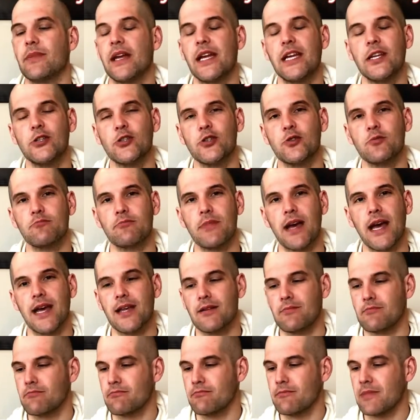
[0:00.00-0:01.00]
Major
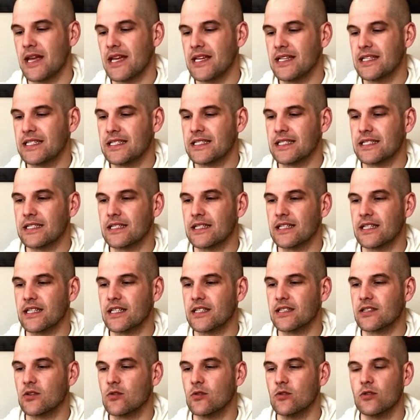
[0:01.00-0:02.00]
Matt Mason.
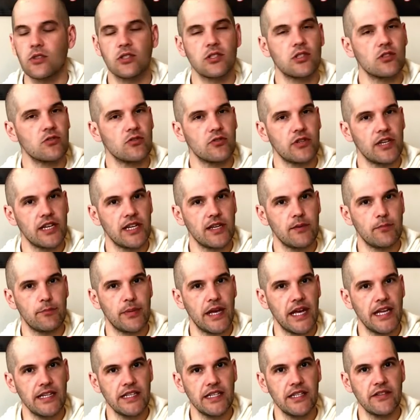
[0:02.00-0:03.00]
It's also a
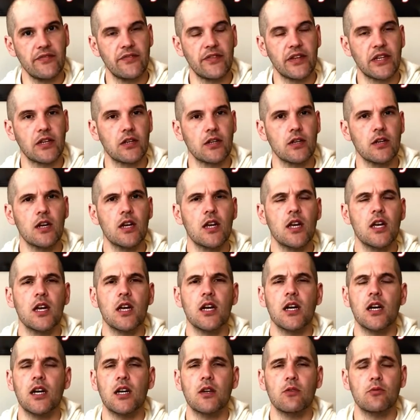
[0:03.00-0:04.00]
bendy figure
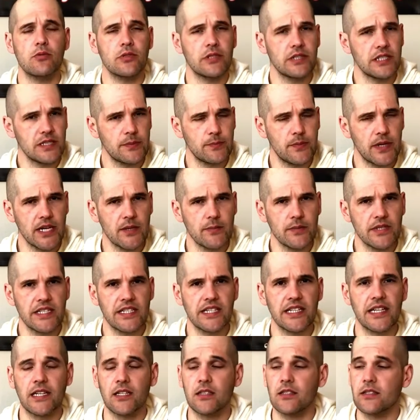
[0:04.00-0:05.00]
released by
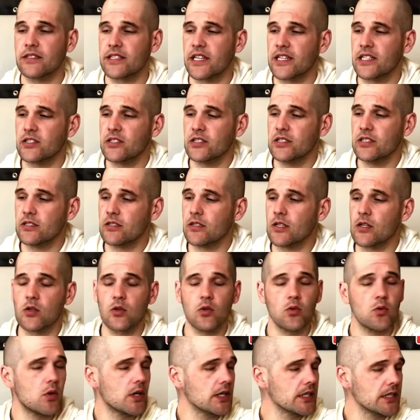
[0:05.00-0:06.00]
Mattel. It's actually got
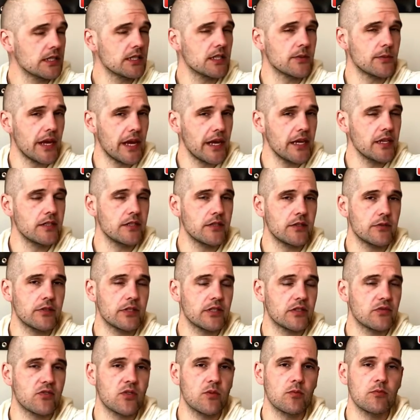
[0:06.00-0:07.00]
quite some age to it.
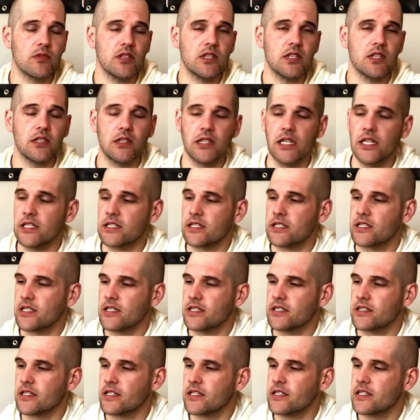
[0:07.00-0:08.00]
It's from the late
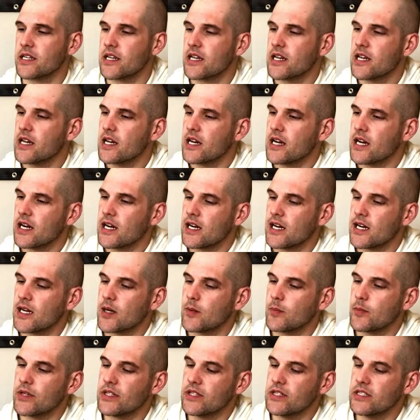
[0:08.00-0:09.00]
60s,
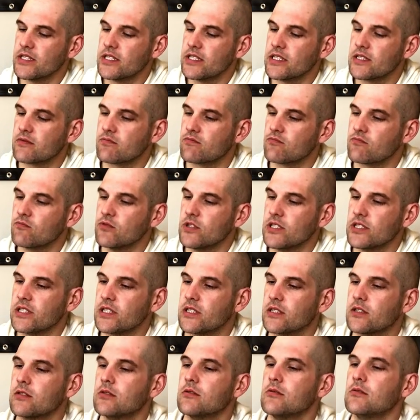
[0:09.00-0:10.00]
but this is
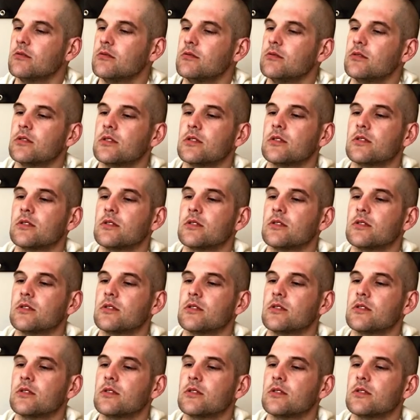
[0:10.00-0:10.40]
really cool